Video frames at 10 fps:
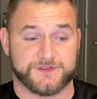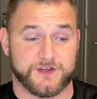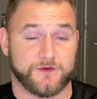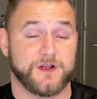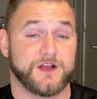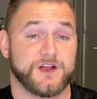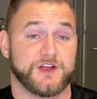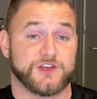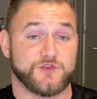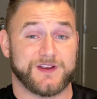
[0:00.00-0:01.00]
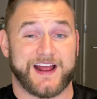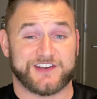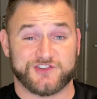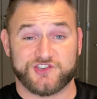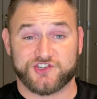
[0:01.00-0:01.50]
So you can
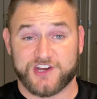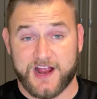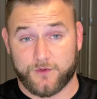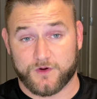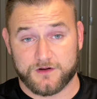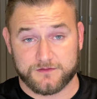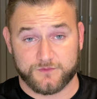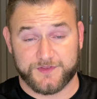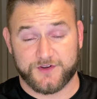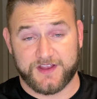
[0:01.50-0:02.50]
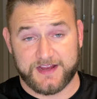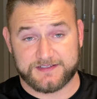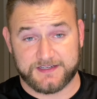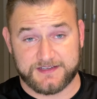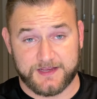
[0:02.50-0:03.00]
actually shower with your
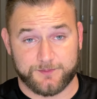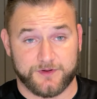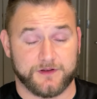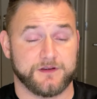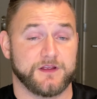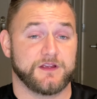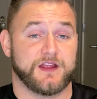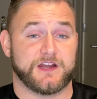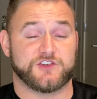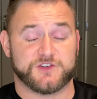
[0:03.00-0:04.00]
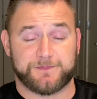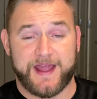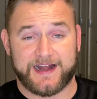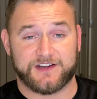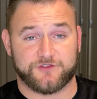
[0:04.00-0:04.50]
KT tape on and you just
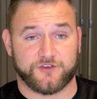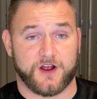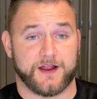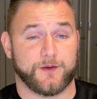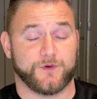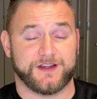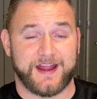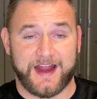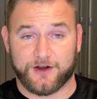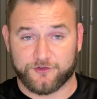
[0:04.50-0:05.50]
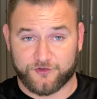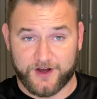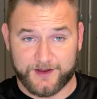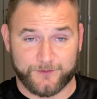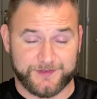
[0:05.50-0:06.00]
pat it dry. I wouldn't air
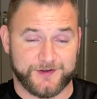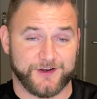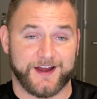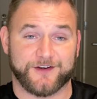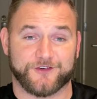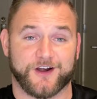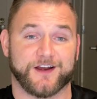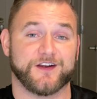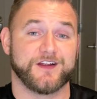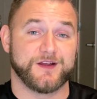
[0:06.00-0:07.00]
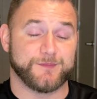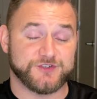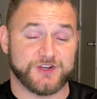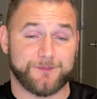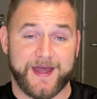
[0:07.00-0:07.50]
dry it with your hair dryer, but
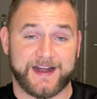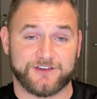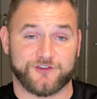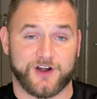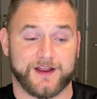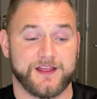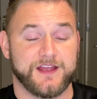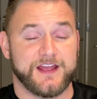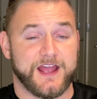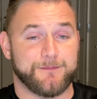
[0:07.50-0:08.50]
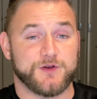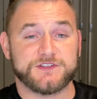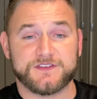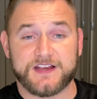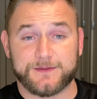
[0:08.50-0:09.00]
you can pat it dry. And
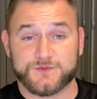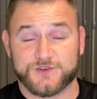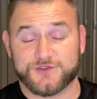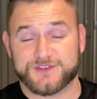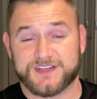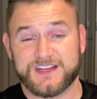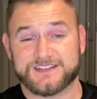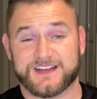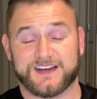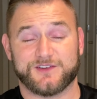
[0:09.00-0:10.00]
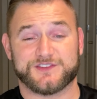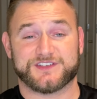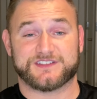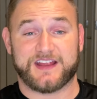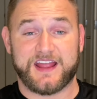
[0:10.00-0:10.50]
most of the times what you'll see is that it'll
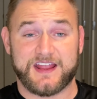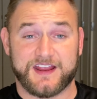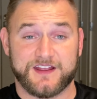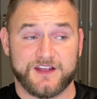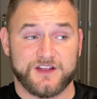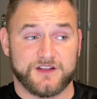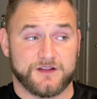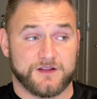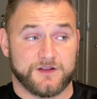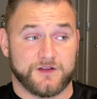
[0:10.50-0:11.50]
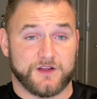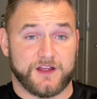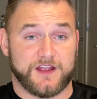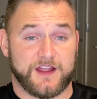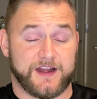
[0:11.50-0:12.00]
stay
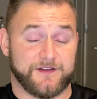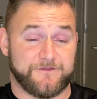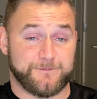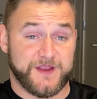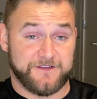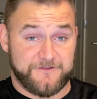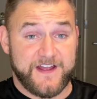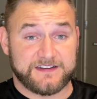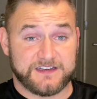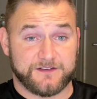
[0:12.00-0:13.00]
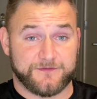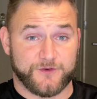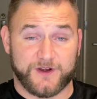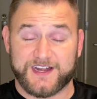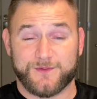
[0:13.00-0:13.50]
and be effective
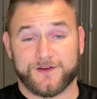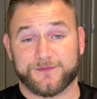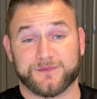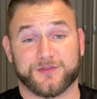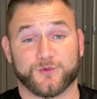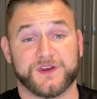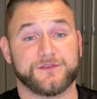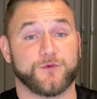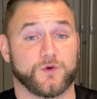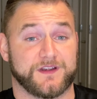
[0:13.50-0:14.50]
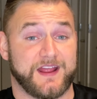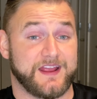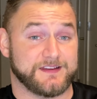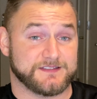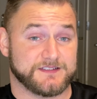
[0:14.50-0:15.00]
for anywhere from three to four
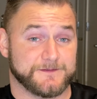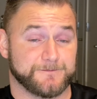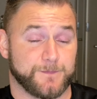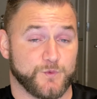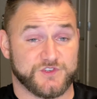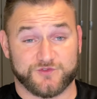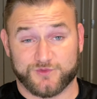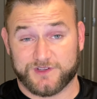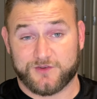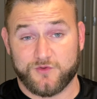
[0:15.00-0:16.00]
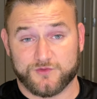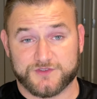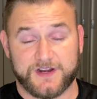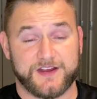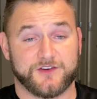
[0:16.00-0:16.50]
days which is really cool.
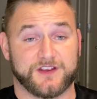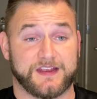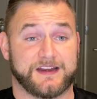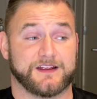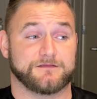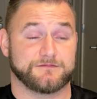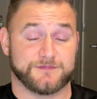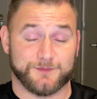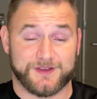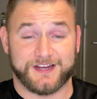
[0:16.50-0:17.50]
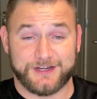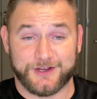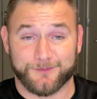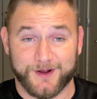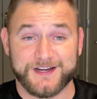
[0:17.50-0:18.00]
So now you're getting you're getting
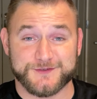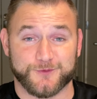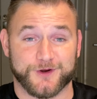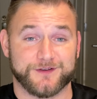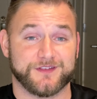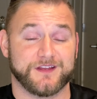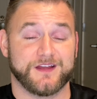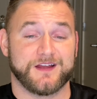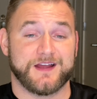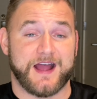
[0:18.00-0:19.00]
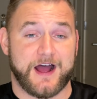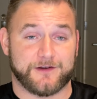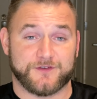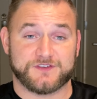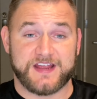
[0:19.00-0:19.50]
your money's worth out
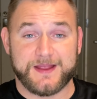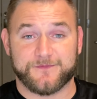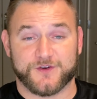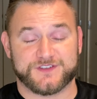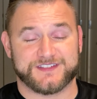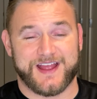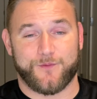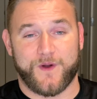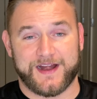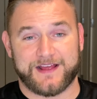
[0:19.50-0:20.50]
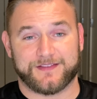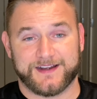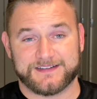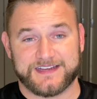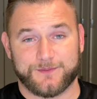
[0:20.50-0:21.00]
of your tape versus that white
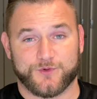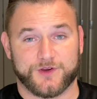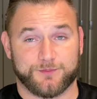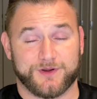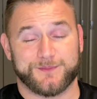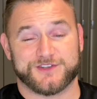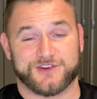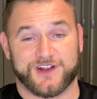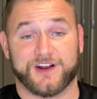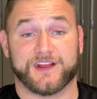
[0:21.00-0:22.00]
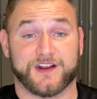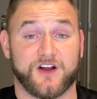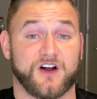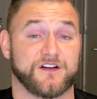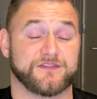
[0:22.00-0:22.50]
athletic tape where you pretty much are cutting it
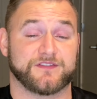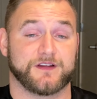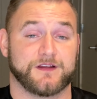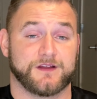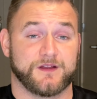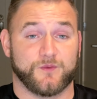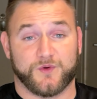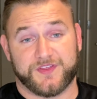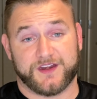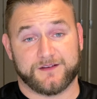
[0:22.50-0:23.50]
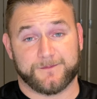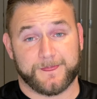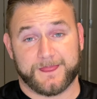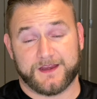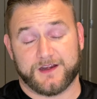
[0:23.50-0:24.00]
off within
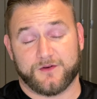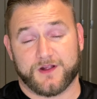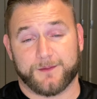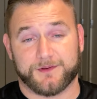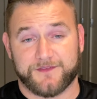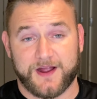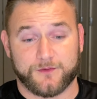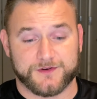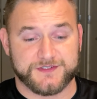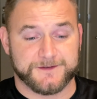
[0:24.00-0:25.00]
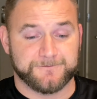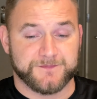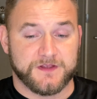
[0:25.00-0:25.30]
you know a couple of hours.